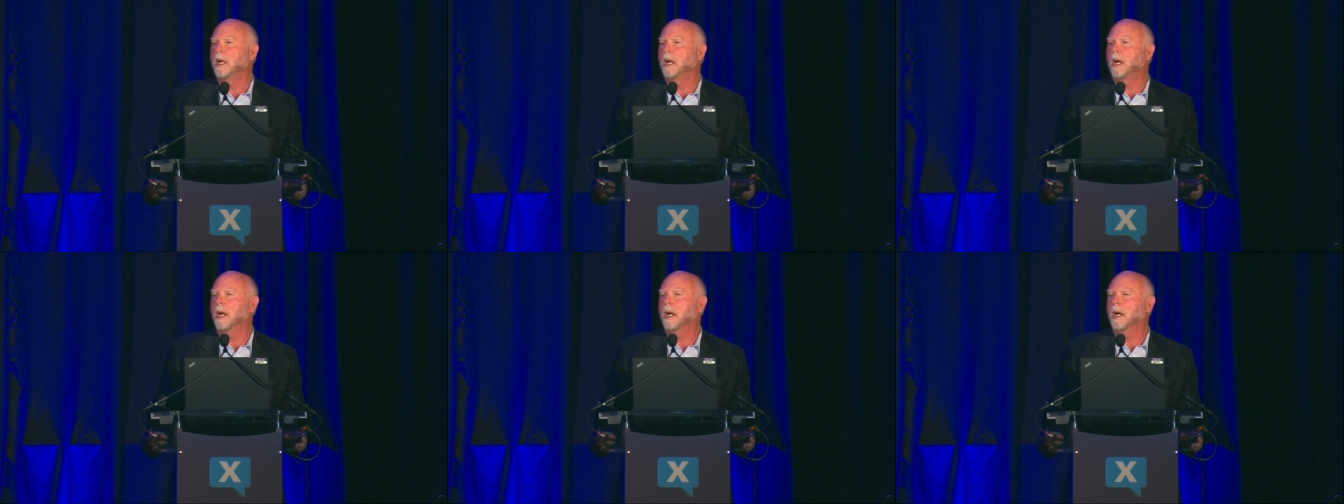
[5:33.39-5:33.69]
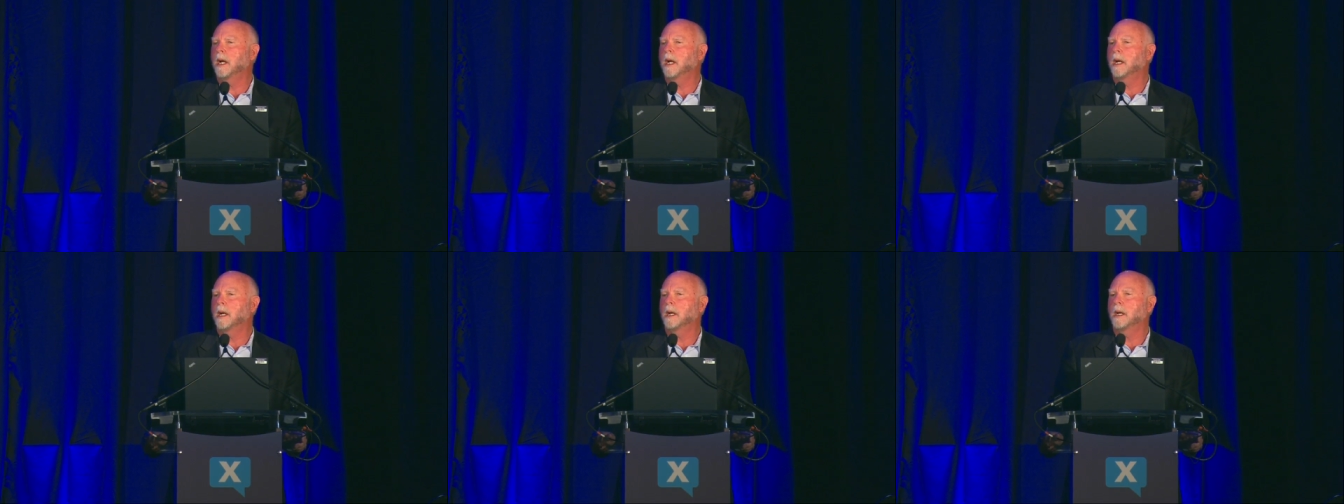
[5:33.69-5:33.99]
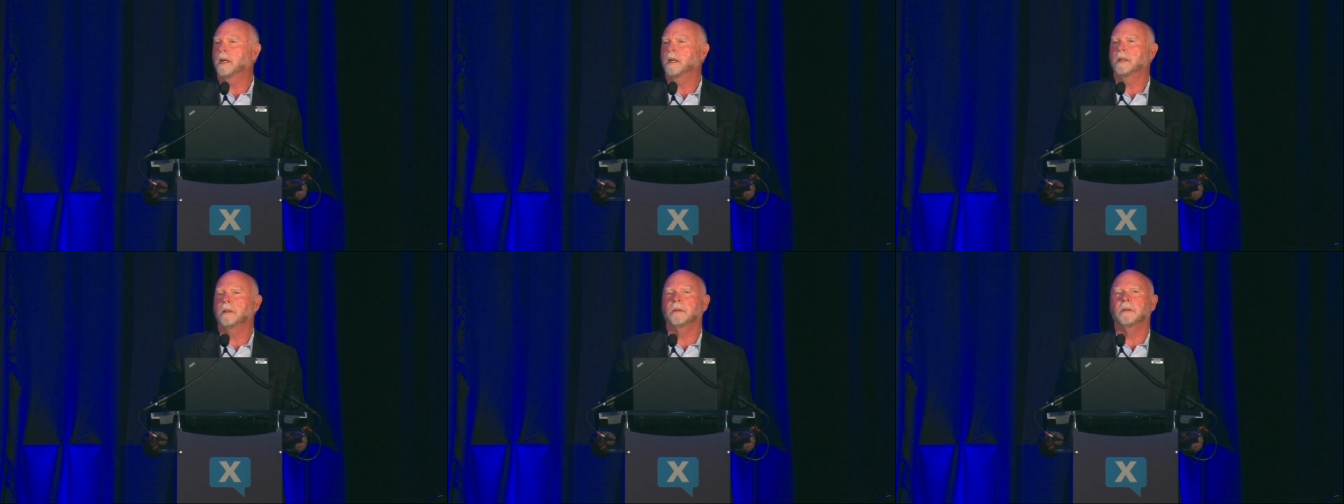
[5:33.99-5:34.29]

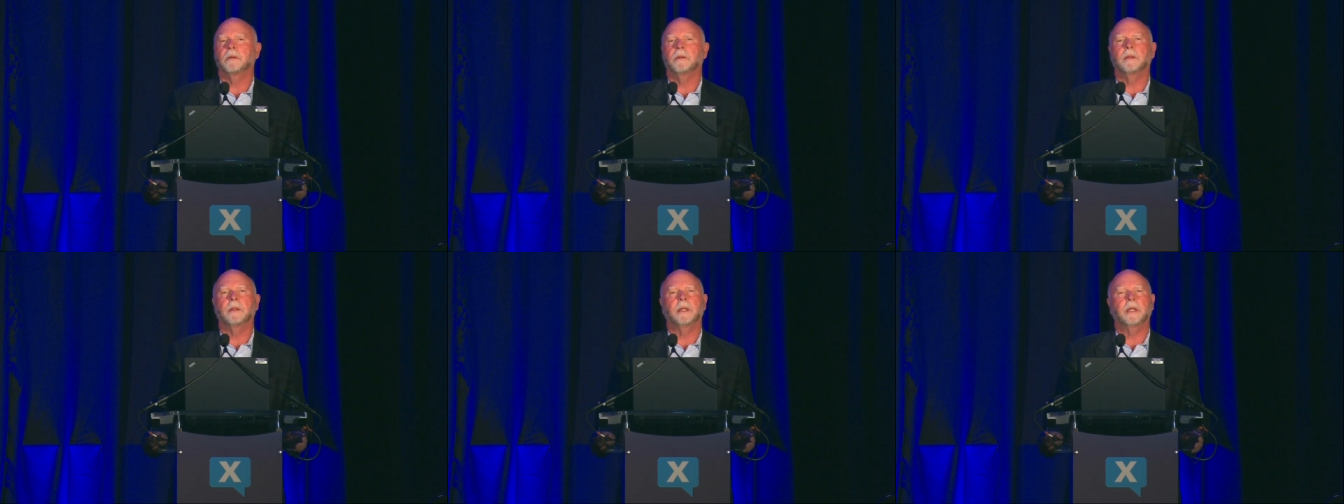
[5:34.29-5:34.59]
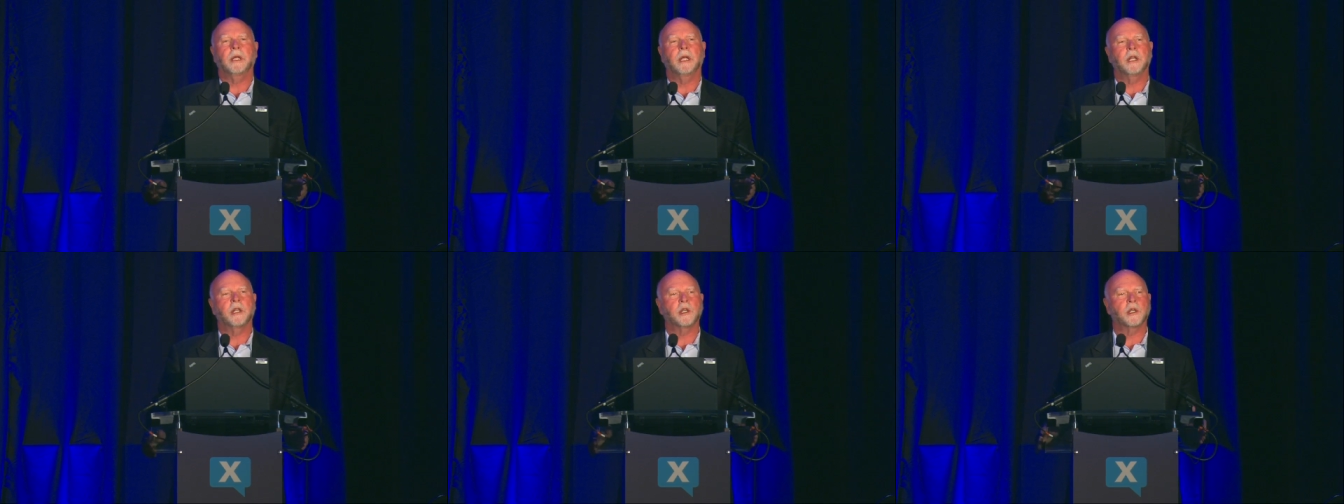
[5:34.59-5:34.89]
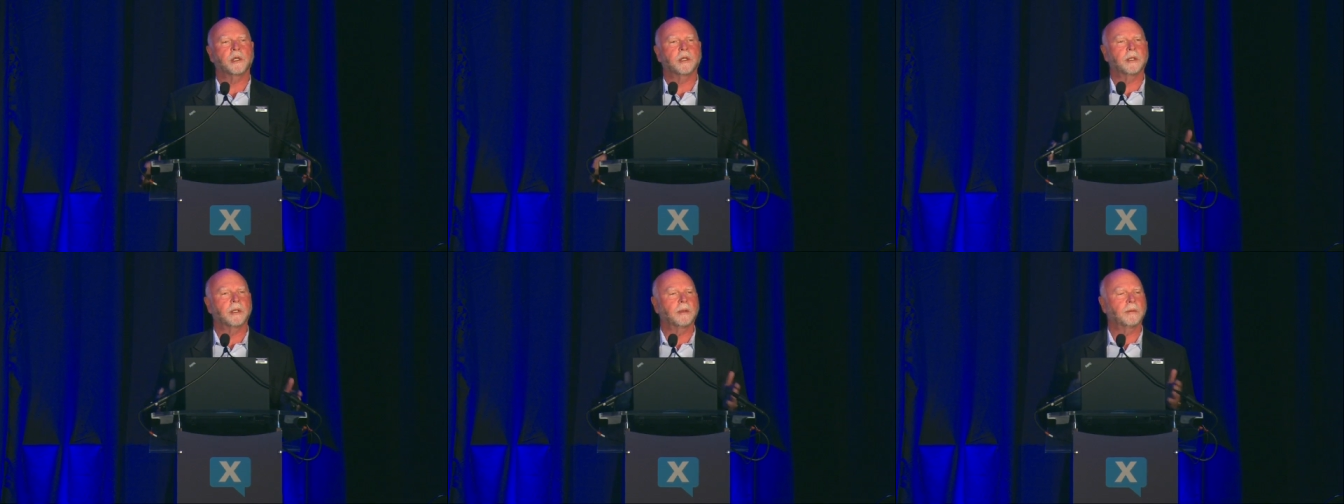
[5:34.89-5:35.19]
Uh,
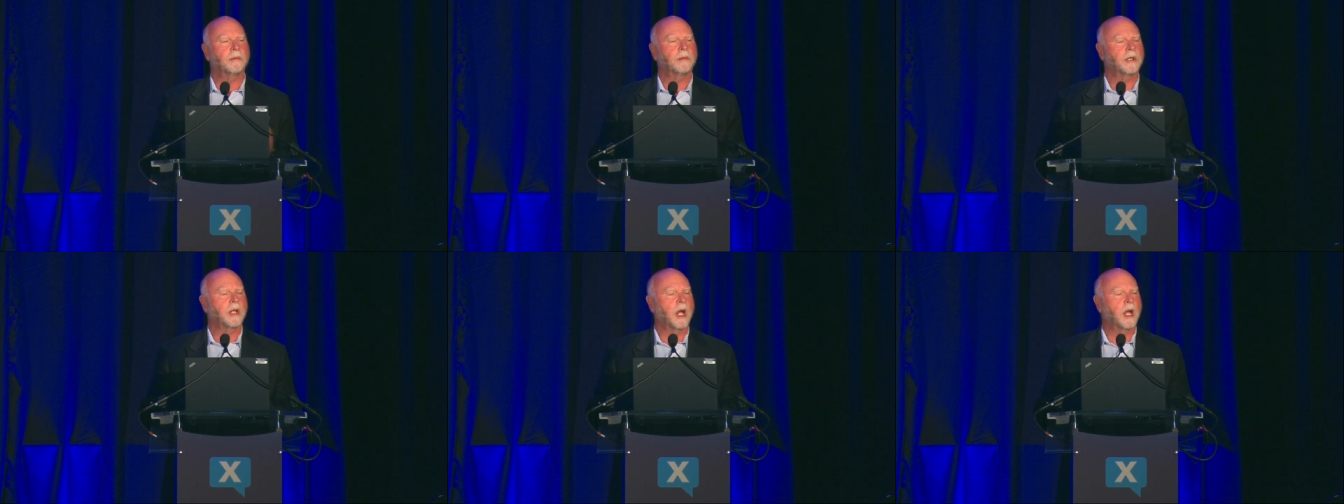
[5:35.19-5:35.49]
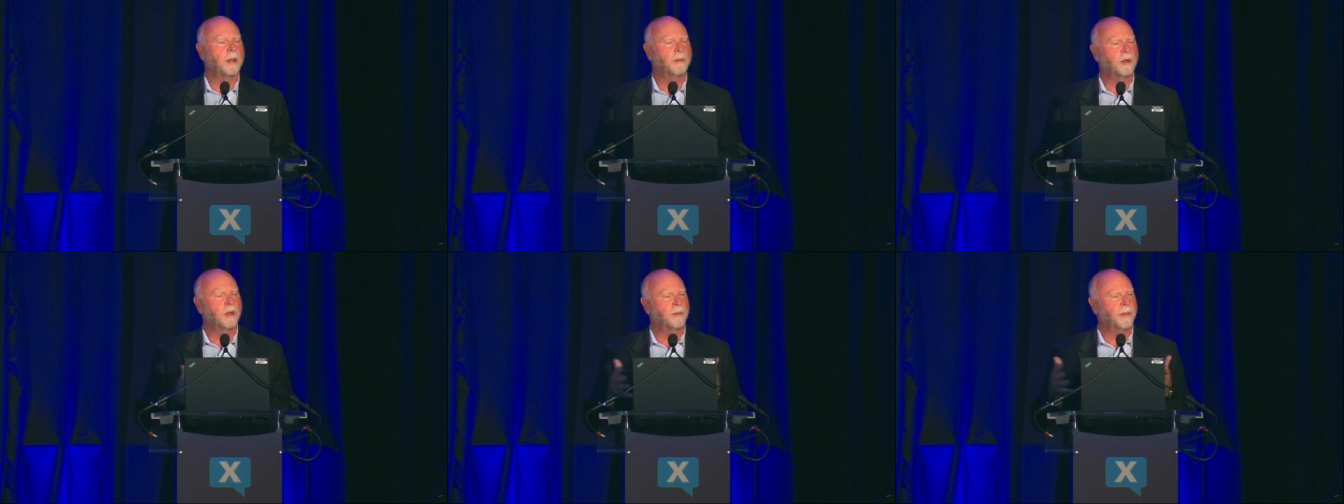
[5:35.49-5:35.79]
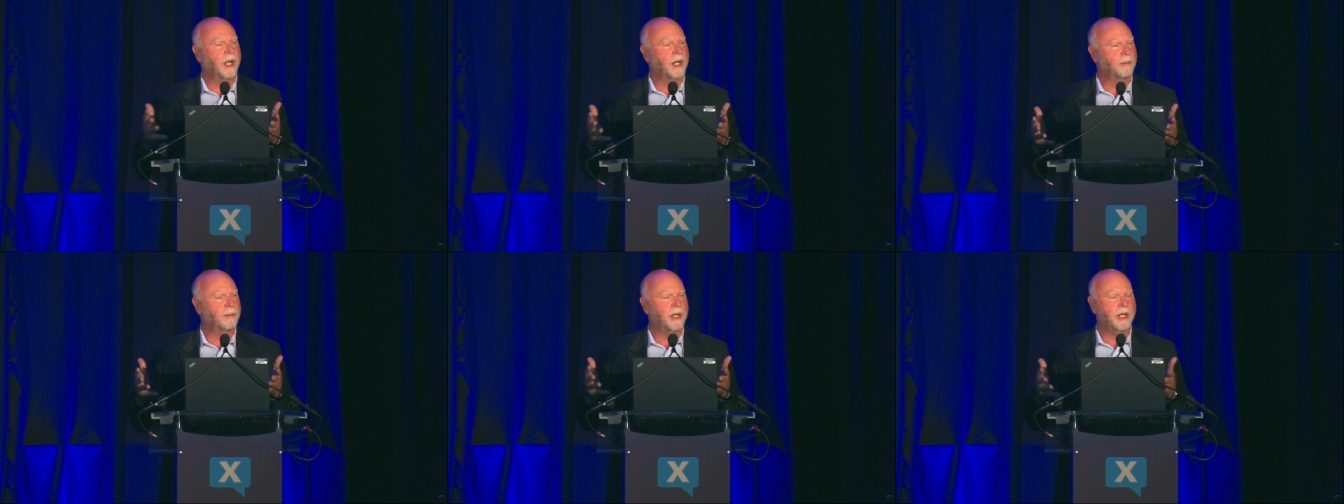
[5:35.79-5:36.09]
each time you
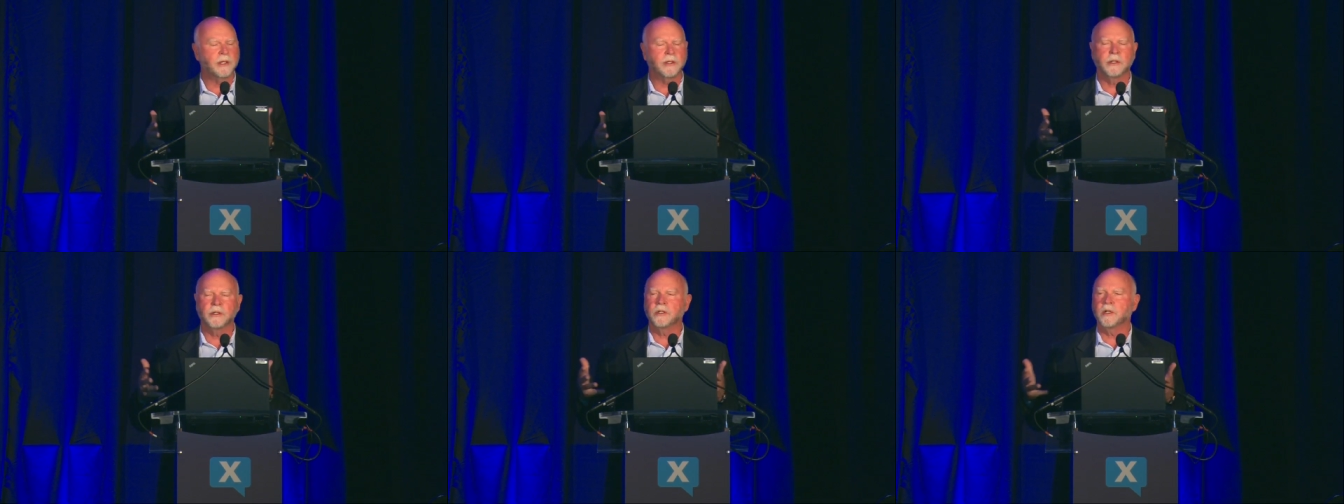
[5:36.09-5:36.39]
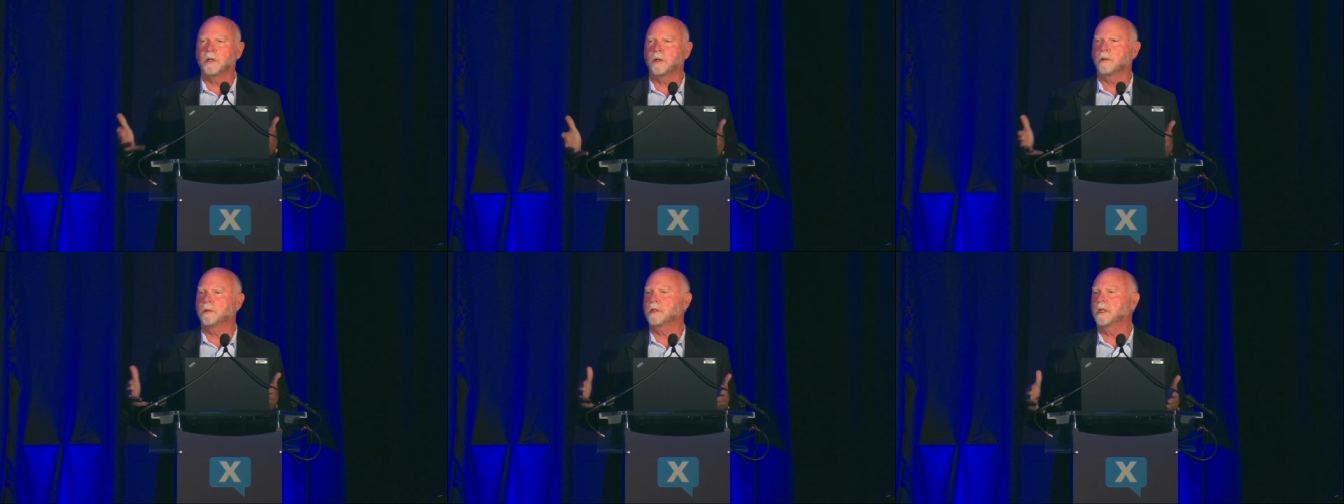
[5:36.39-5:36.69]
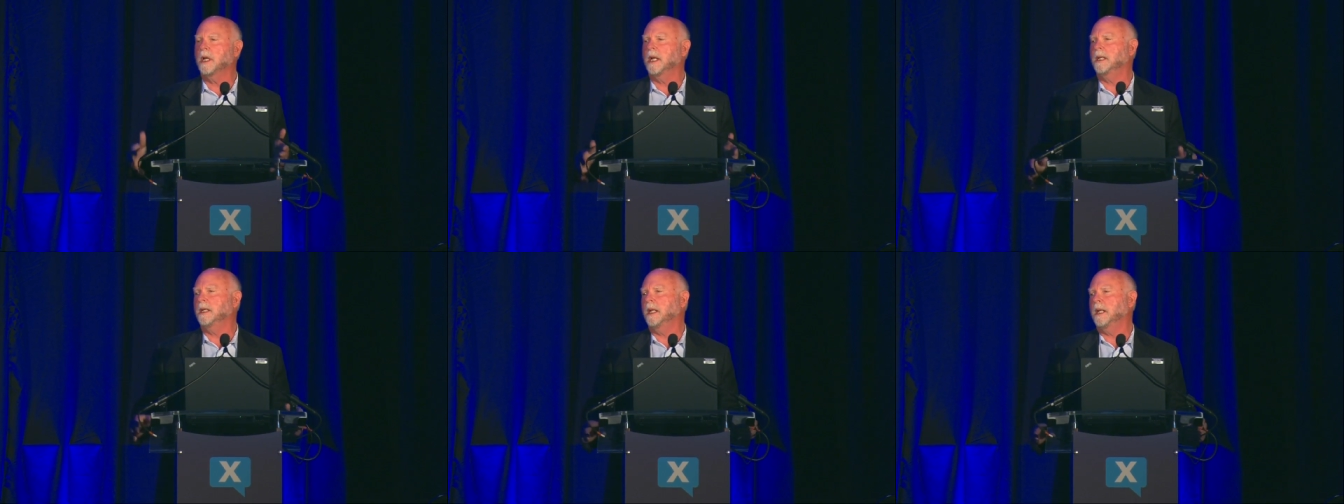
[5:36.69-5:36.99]
make pieces that are
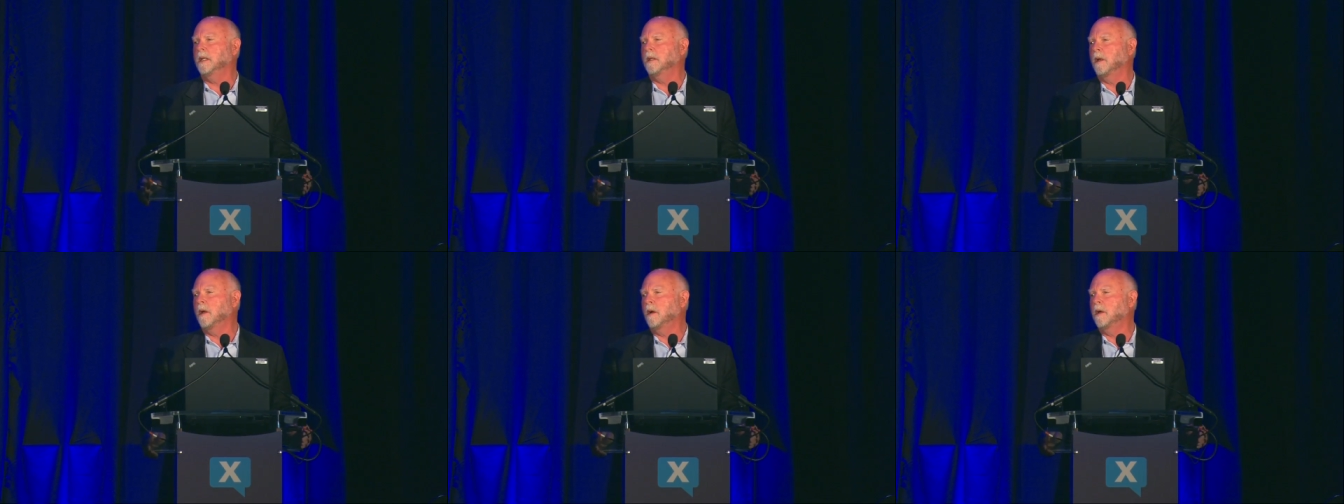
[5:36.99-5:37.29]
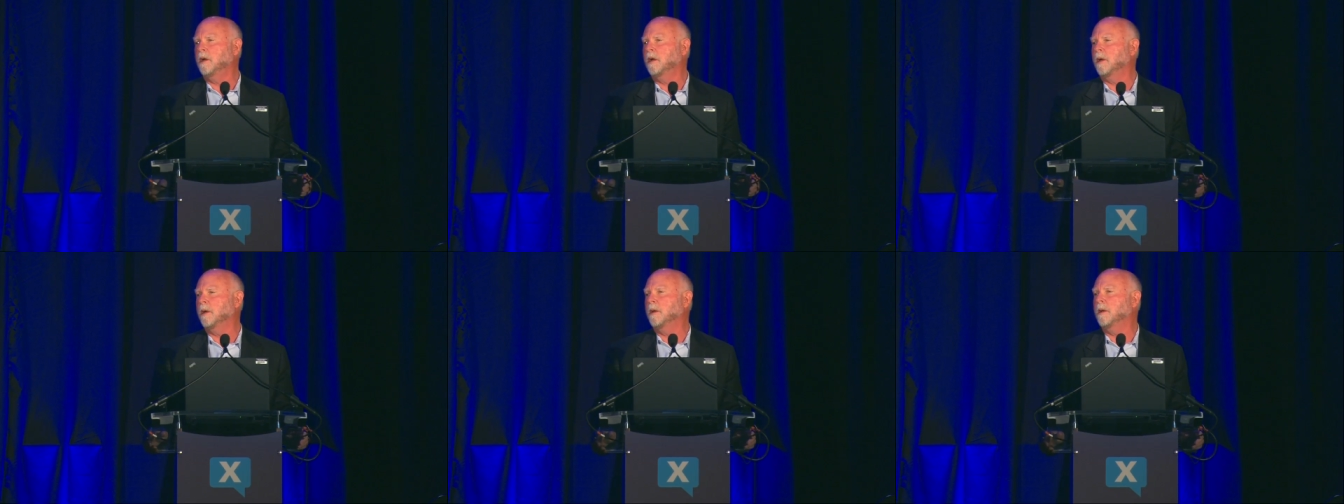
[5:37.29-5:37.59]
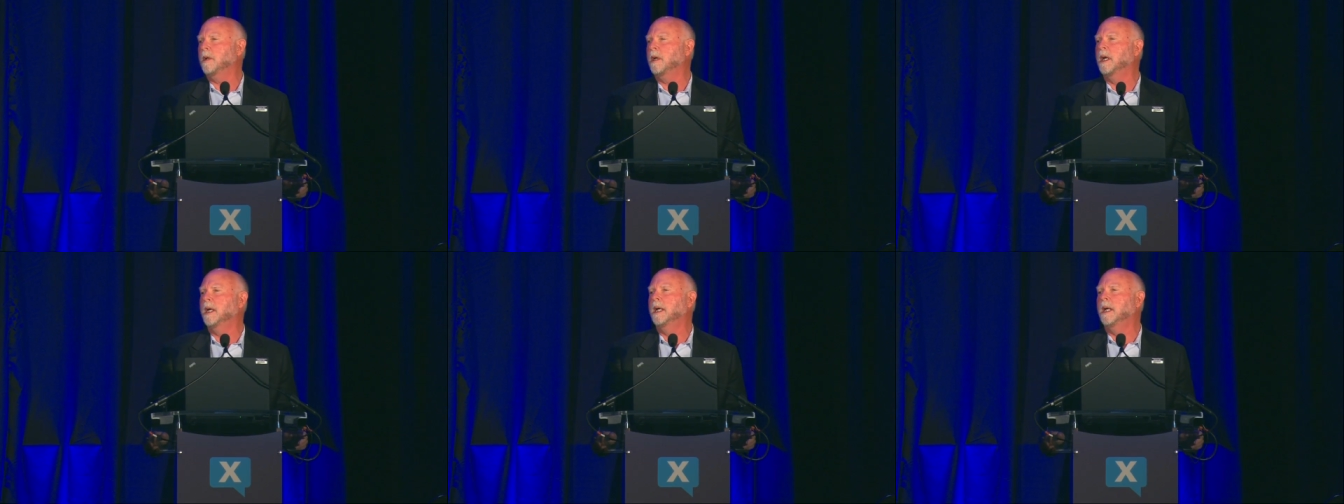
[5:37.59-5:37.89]
slightly longer,